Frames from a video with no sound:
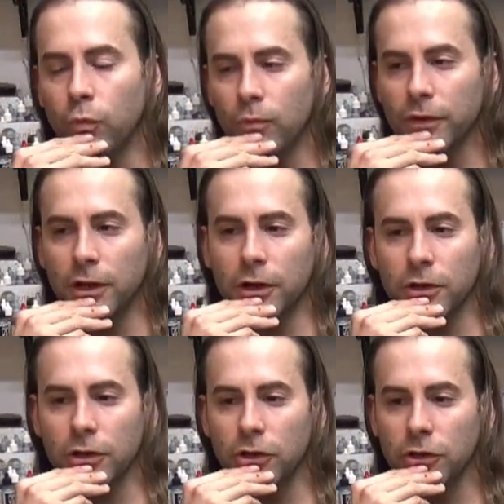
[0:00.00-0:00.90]
you know
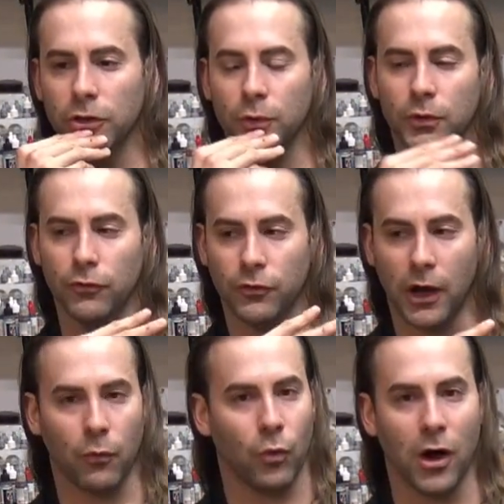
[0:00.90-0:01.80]
you've
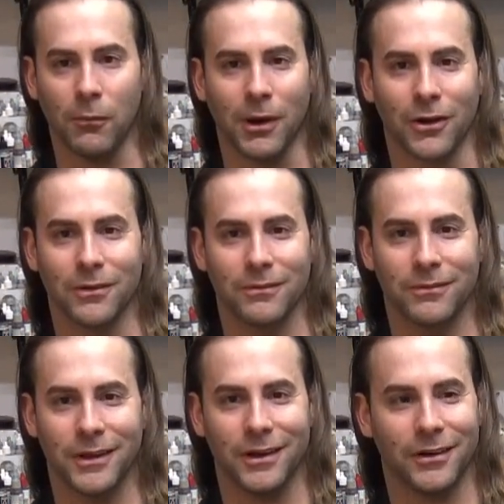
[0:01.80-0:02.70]
got Walmart.
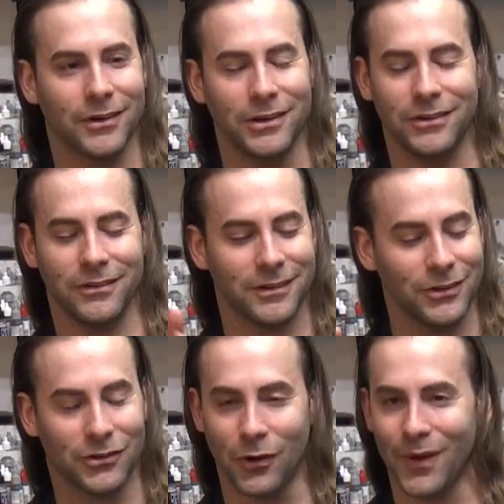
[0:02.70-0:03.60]
You know, and
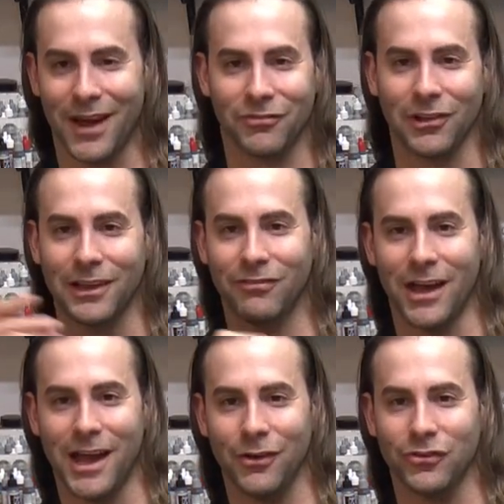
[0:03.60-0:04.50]
you don't have to leave the
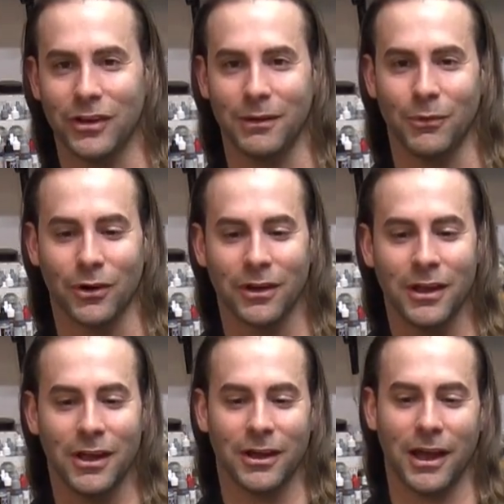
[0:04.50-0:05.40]
house anymore.
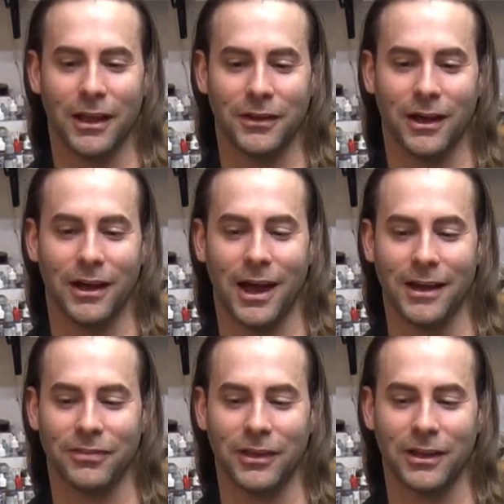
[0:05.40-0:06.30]
And
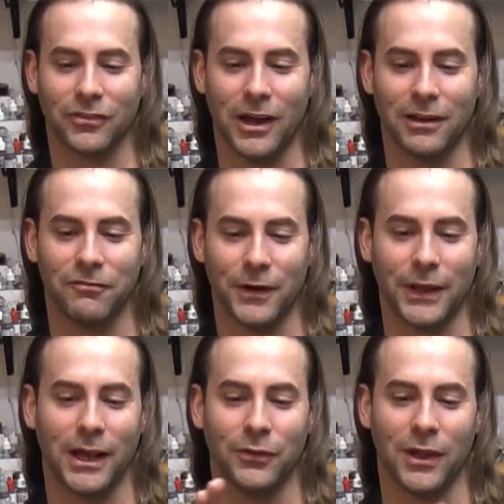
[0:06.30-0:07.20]
I think it's kind of funny
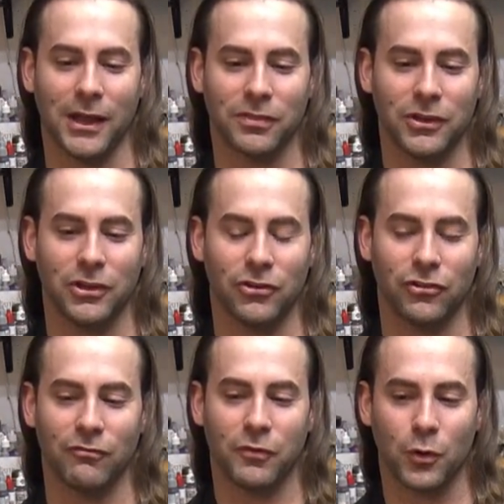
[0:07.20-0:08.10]
how 9th
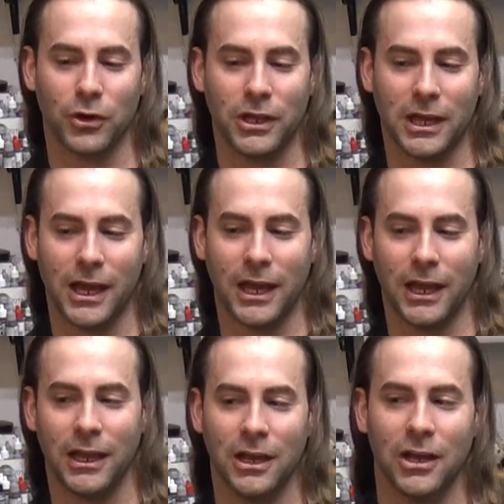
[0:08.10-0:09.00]
edition
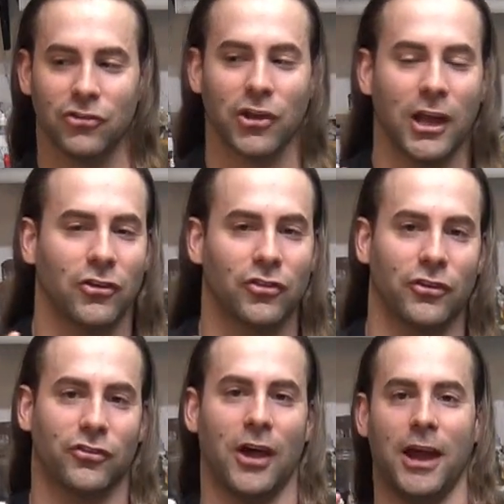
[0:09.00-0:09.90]
40K changed the
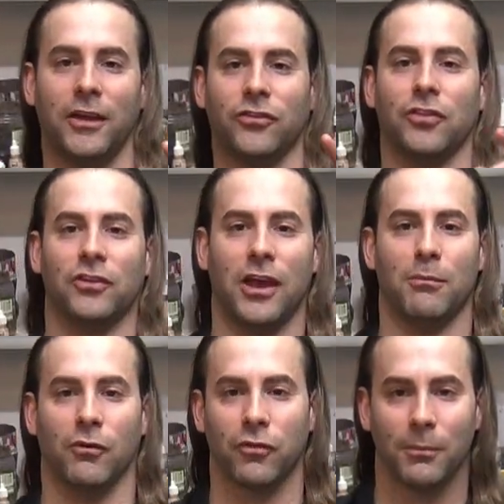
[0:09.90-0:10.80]
size of the
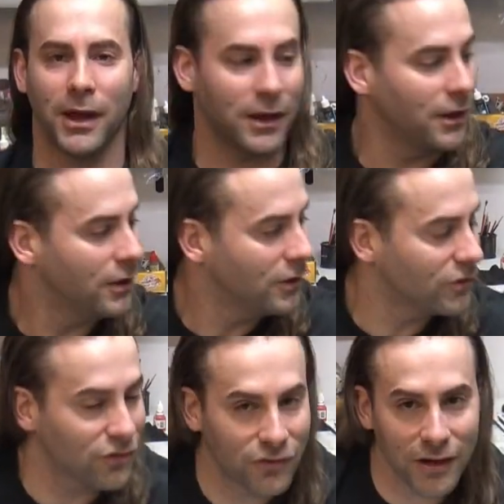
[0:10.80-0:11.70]
table from a
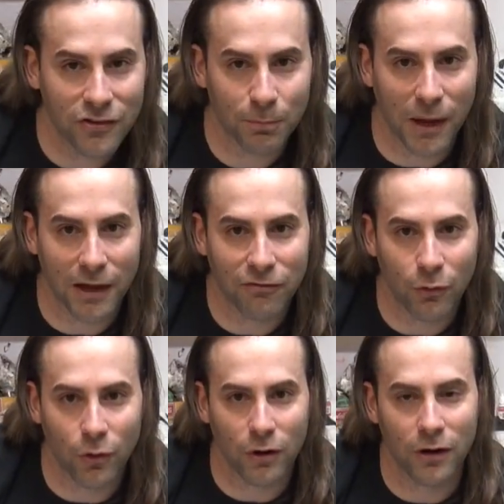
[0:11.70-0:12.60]

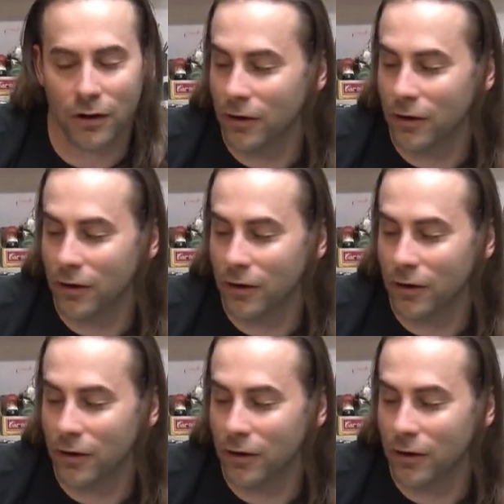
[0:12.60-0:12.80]
6x4